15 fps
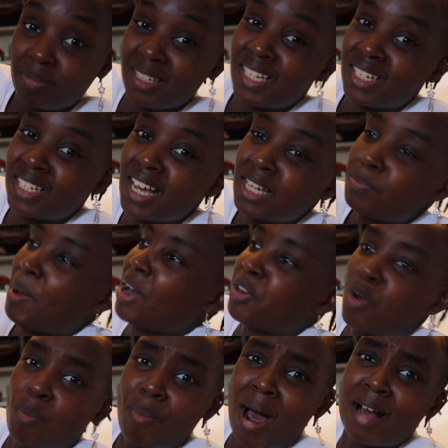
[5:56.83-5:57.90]
please, just pack
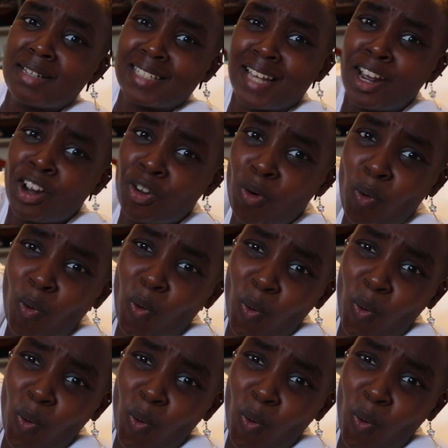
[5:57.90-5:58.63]
your bags and go